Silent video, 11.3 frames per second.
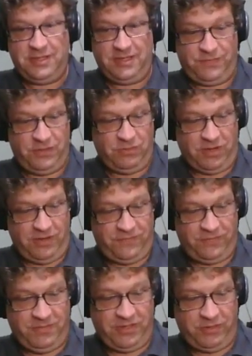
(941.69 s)
If you are
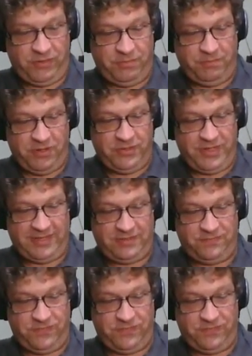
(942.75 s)
familiar with monads in